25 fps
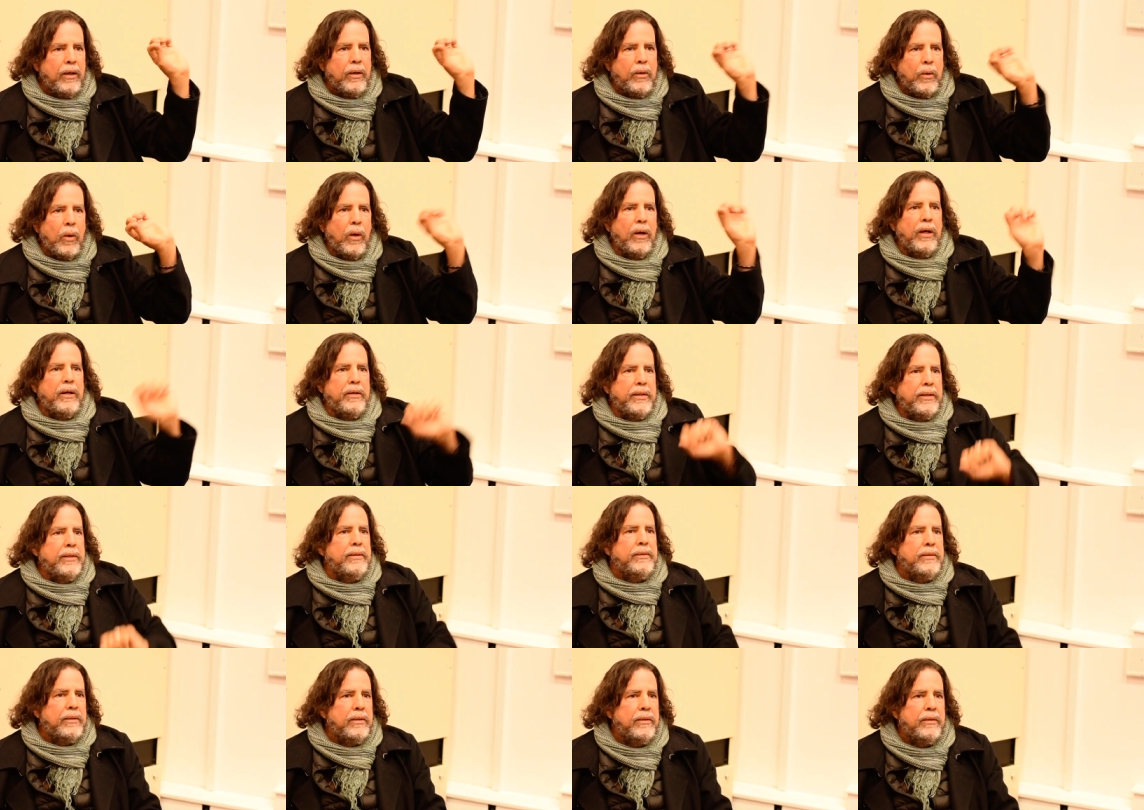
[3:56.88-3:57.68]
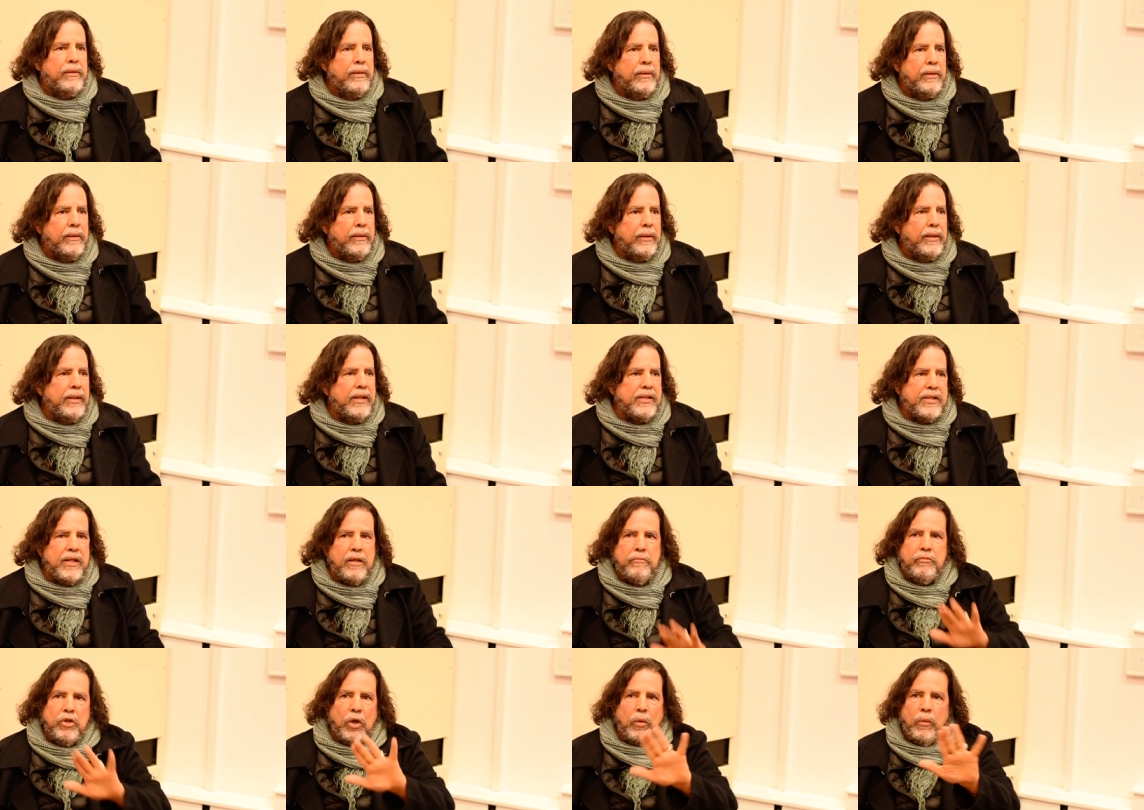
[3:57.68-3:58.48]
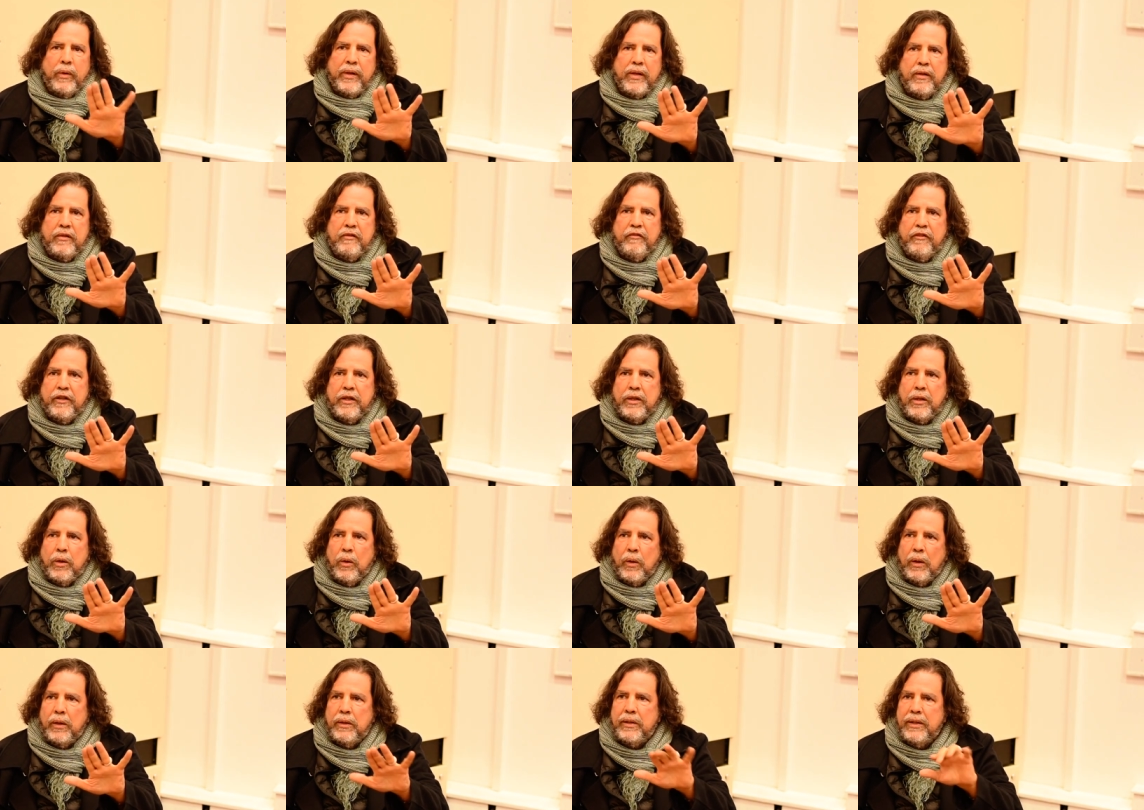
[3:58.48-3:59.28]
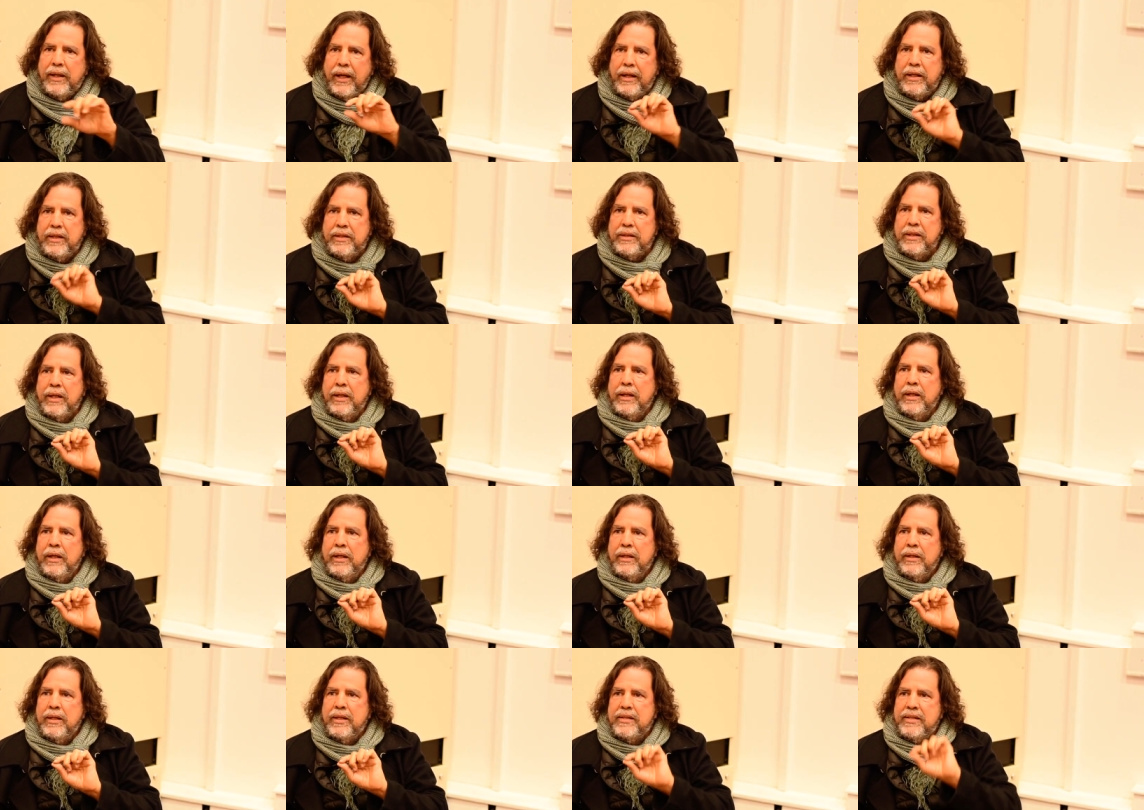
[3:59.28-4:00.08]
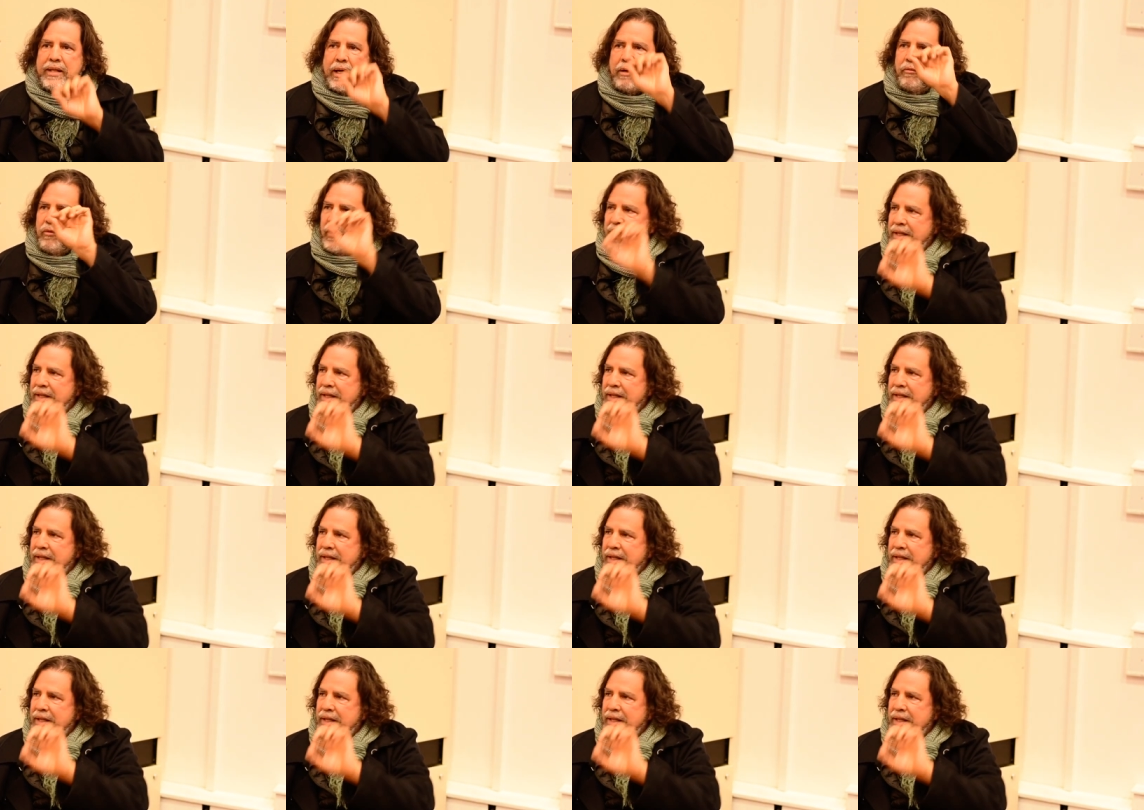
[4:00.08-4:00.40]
color. The same dog with a different color. That is, the same